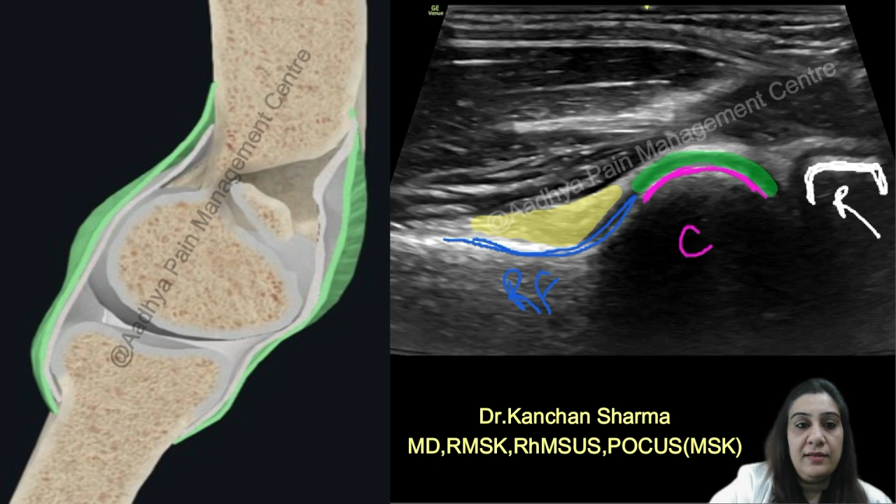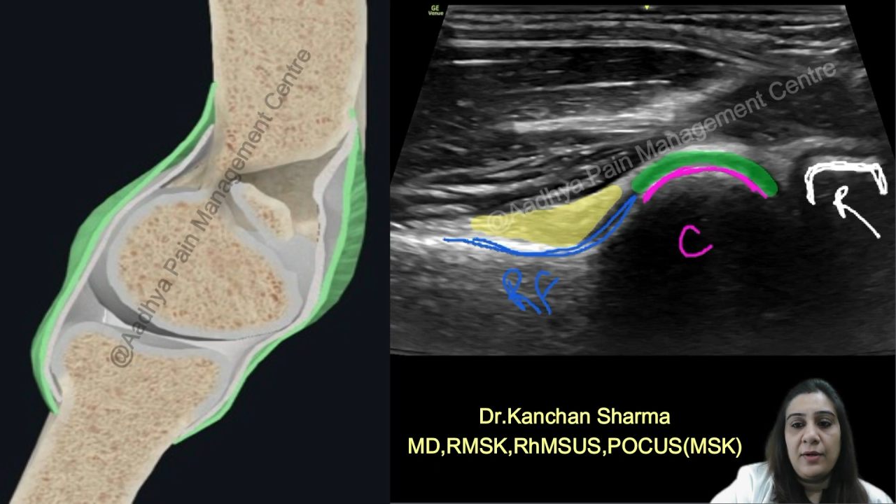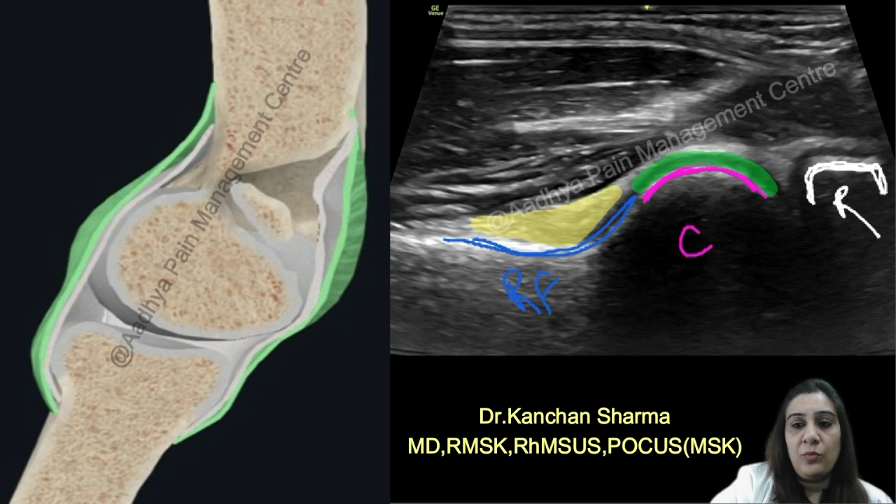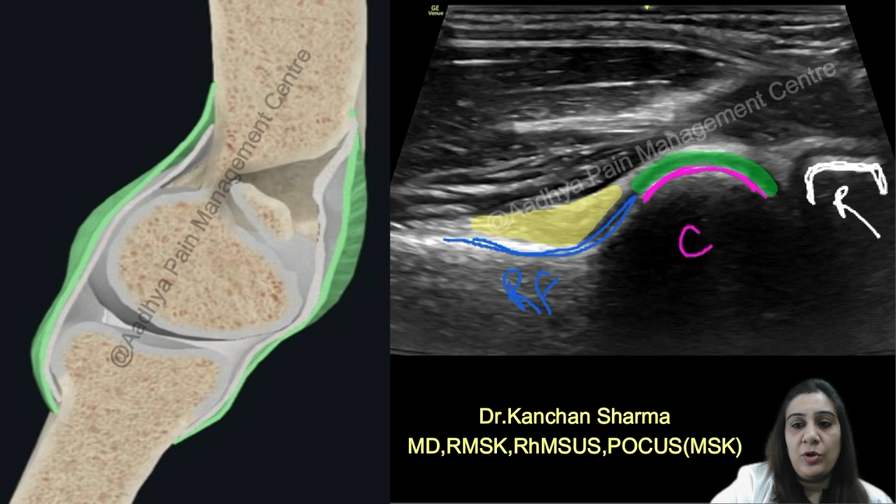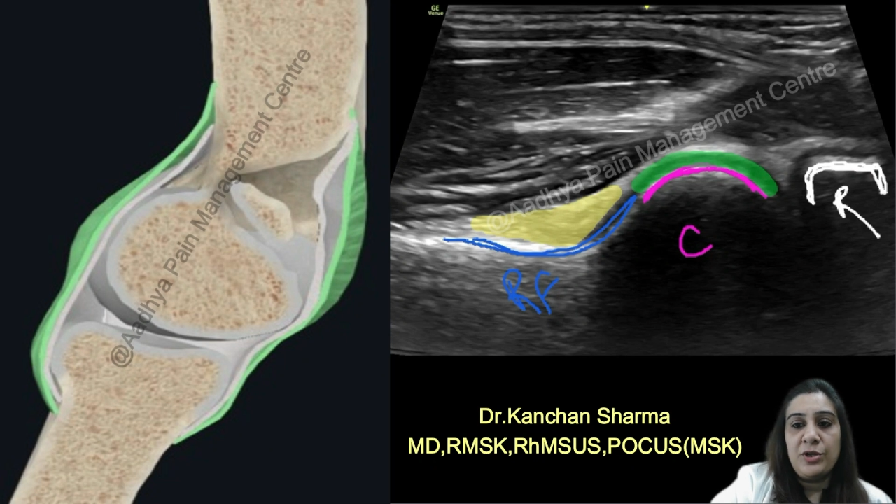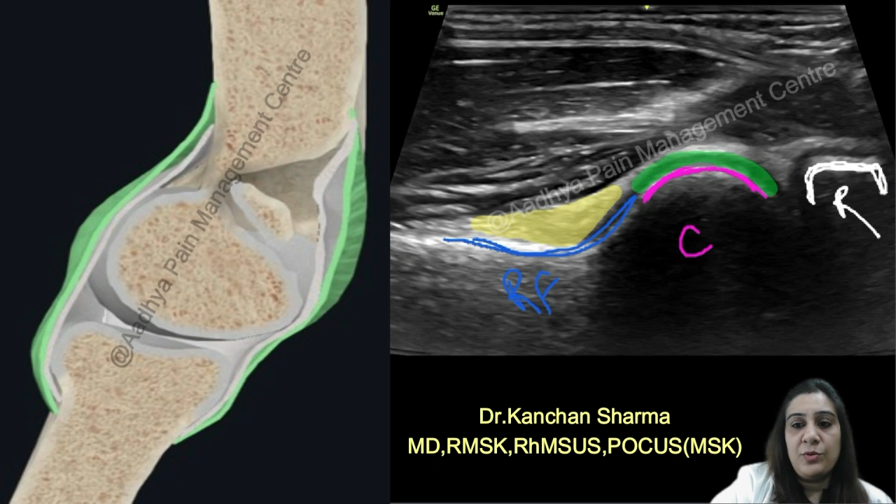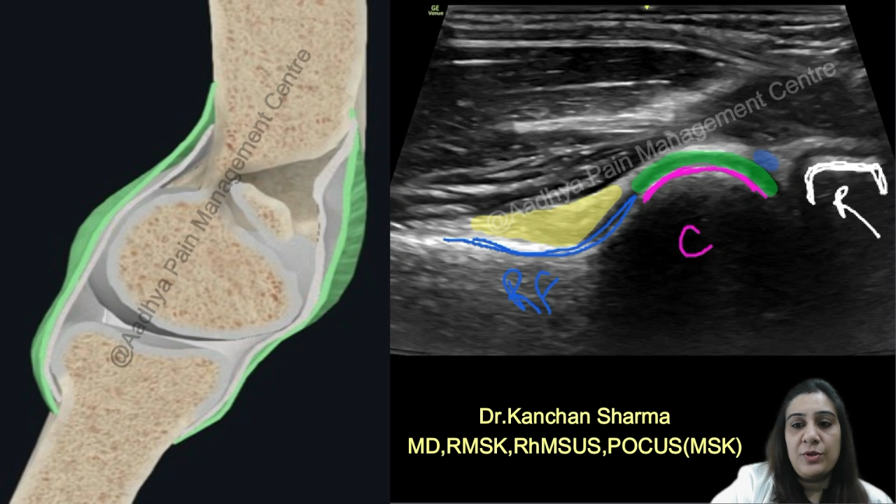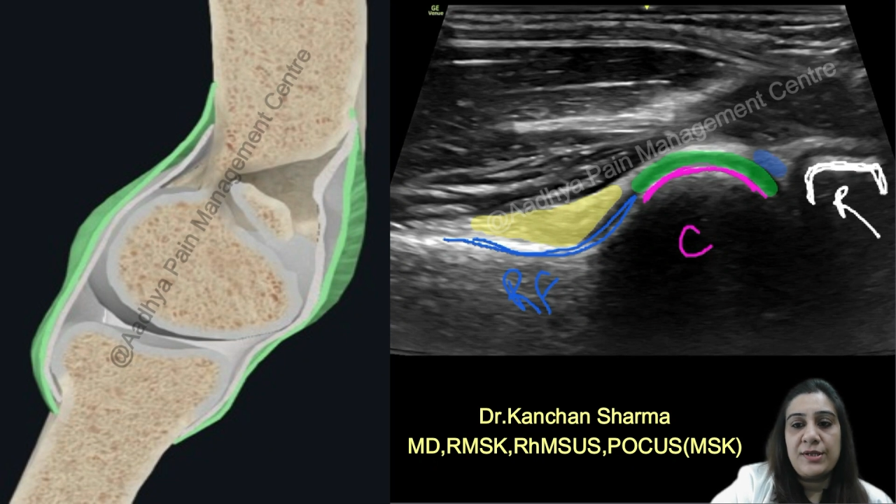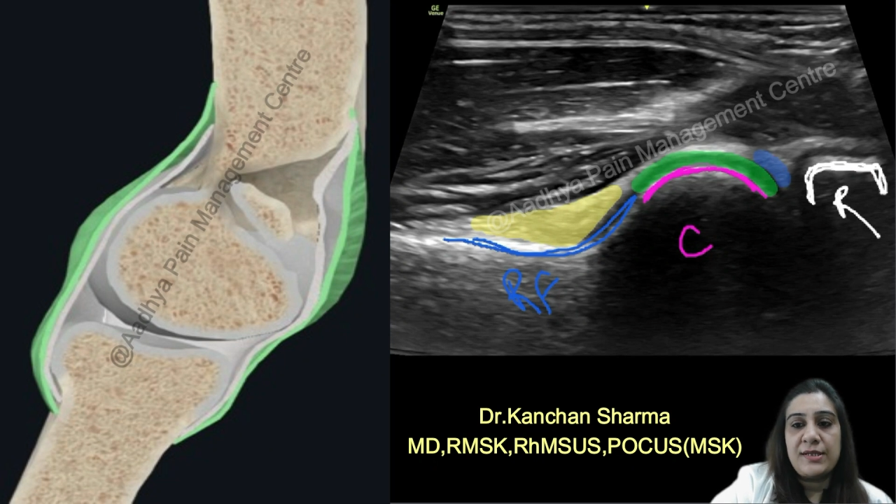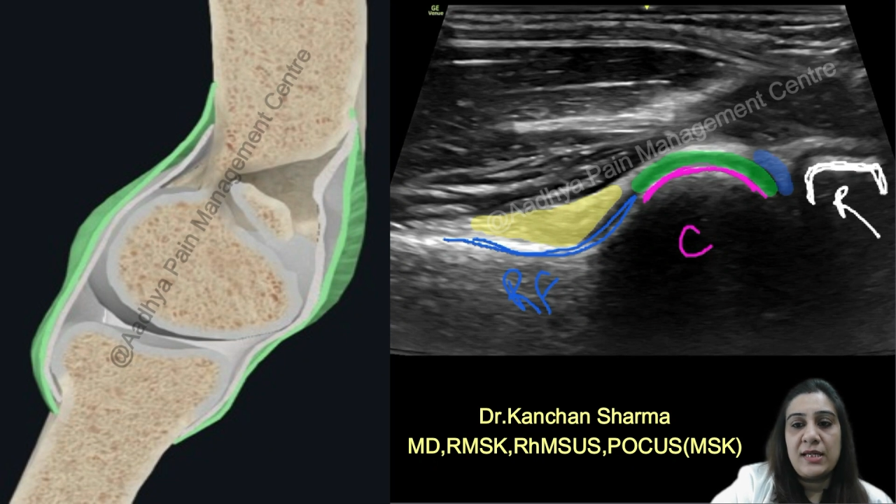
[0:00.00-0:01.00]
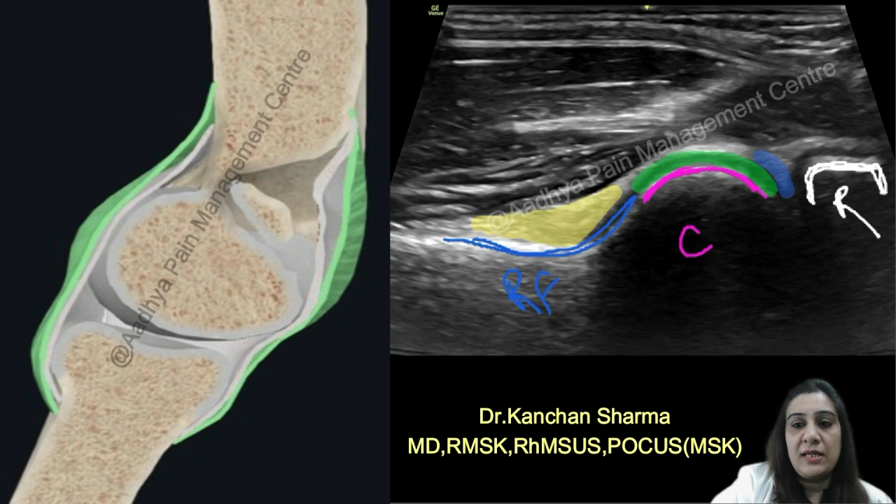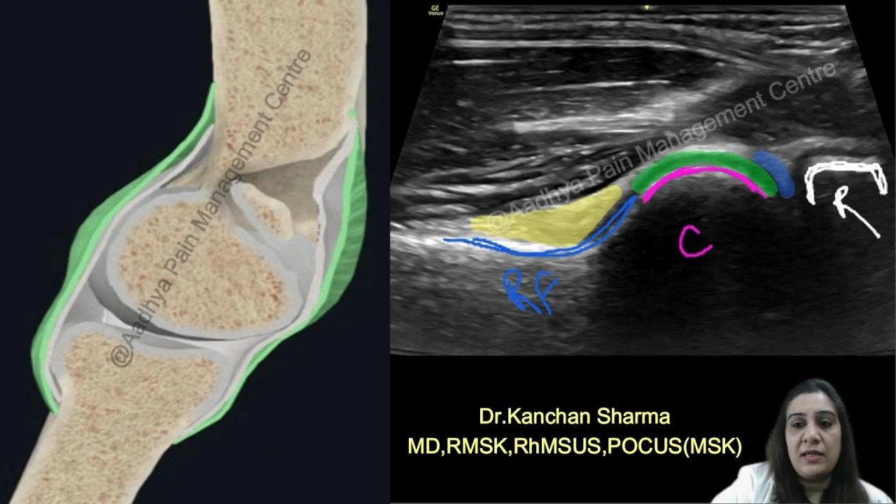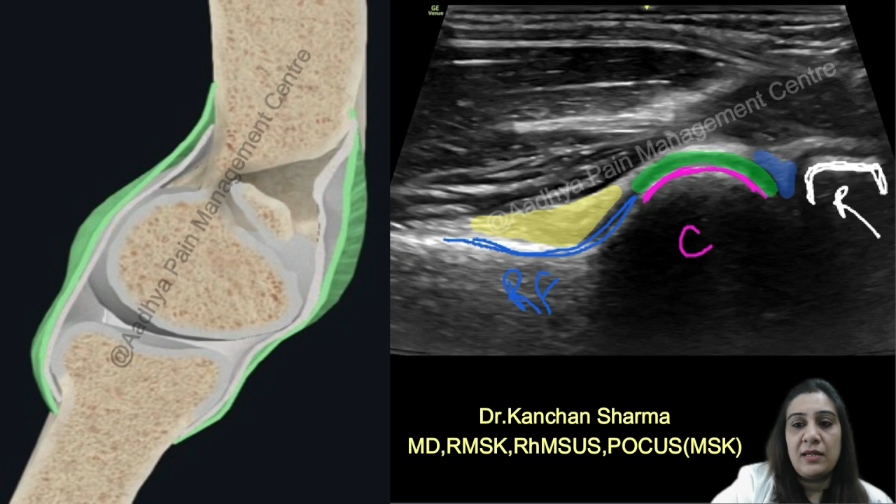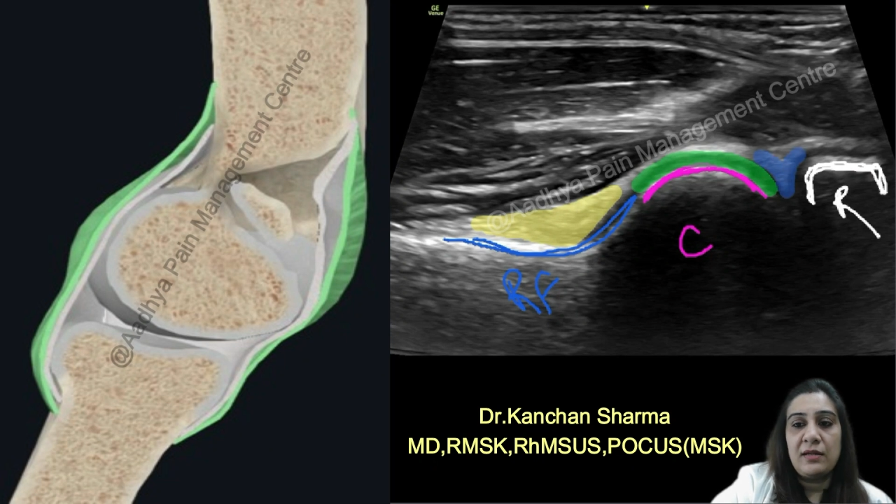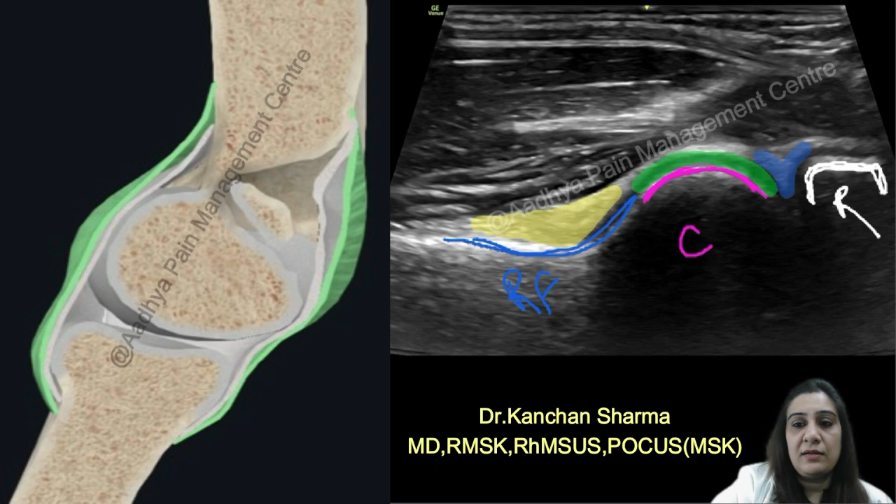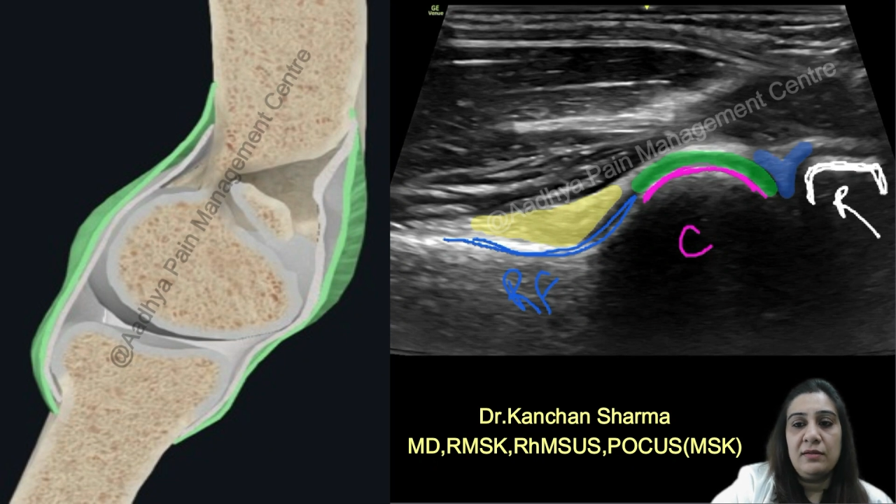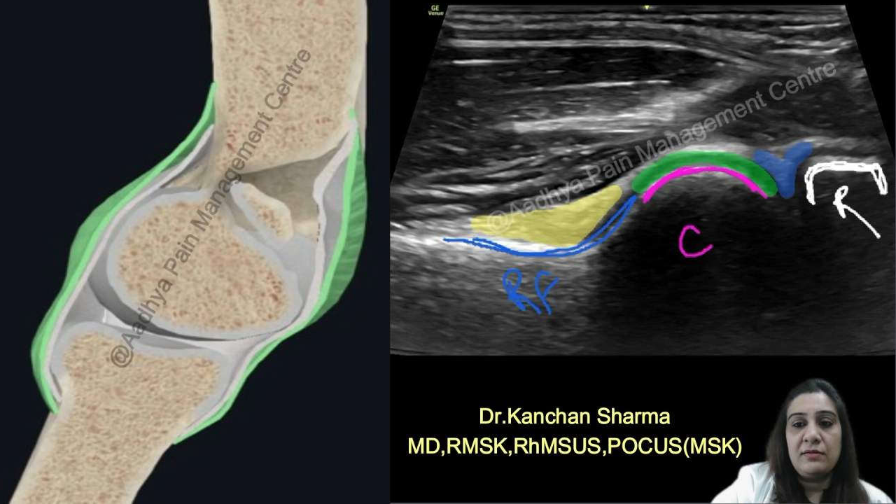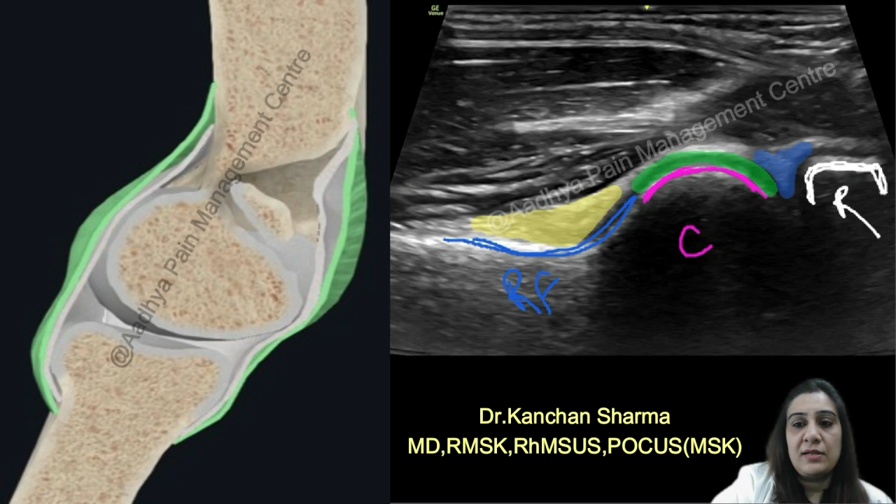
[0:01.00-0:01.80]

and what you are seeing here